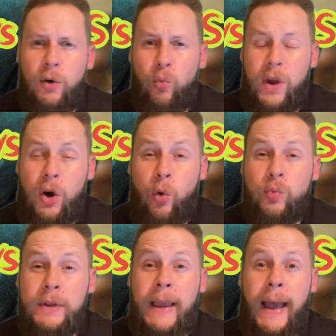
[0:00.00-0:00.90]

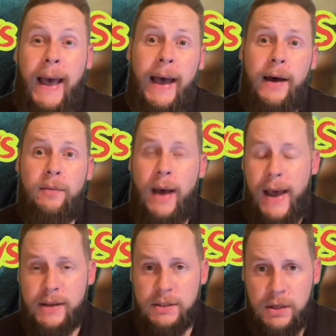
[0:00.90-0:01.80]
only have,
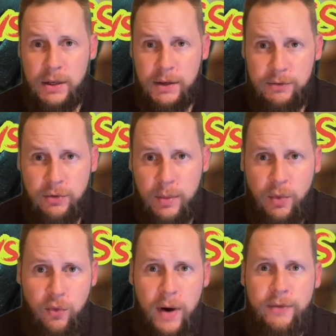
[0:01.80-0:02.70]
as of right
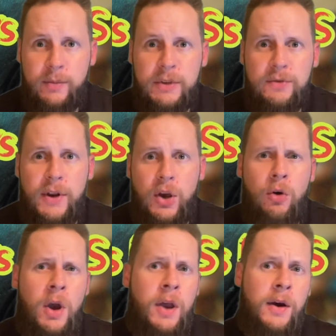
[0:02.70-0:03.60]
before I filmed this
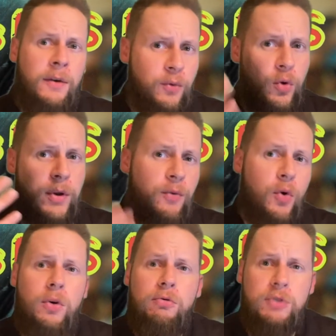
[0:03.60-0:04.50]
video,
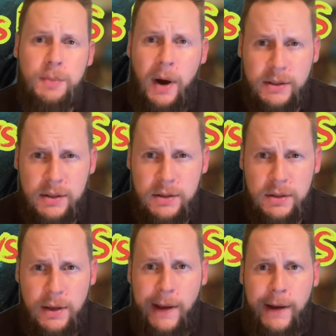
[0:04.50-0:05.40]
44
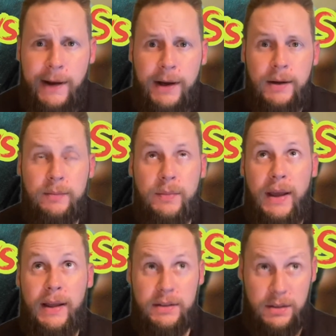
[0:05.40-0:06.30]
responses.
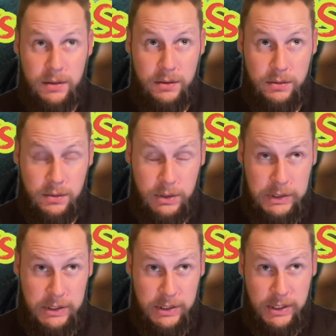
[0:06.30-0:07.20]
That's
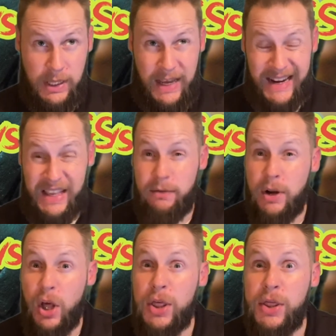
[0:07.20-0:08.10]
not even
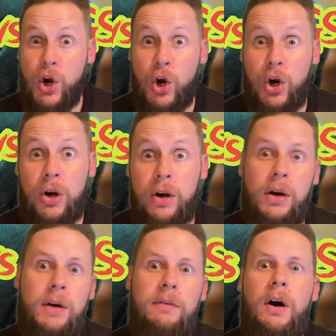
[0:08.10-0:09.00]
a third
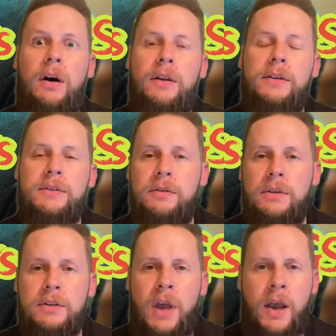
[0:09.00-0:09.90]
of all the
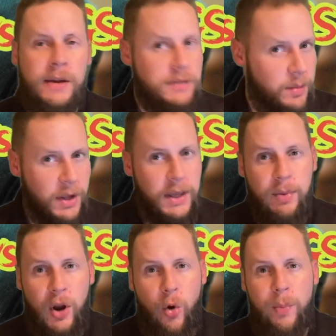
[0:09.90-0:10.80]
students. So I'm going to keep
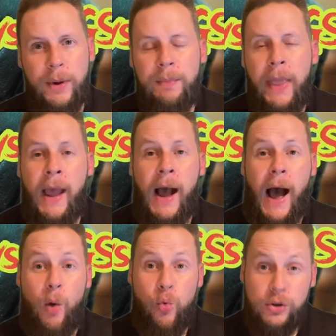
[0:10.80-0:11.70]
it open.
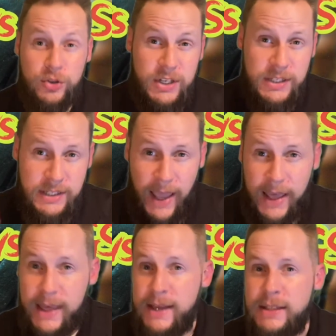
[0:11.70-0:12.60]
I will just say
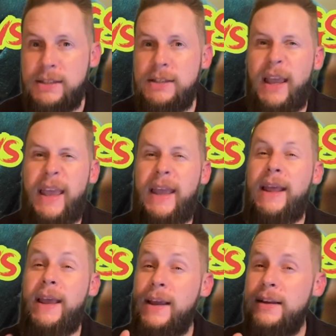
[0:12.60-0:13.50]
this. It
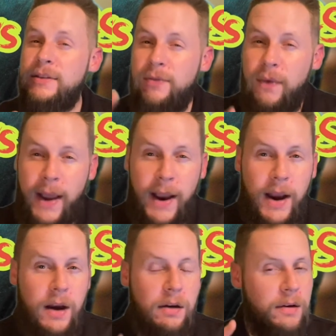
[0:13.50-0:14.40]
is
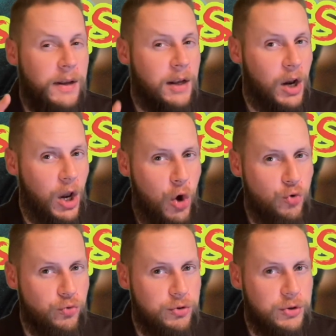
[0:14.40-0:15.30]
very
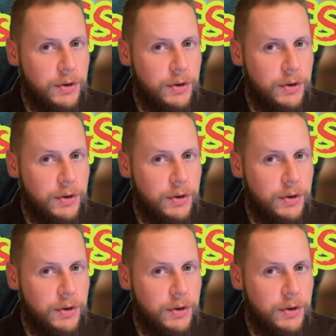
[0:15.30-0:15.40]
close.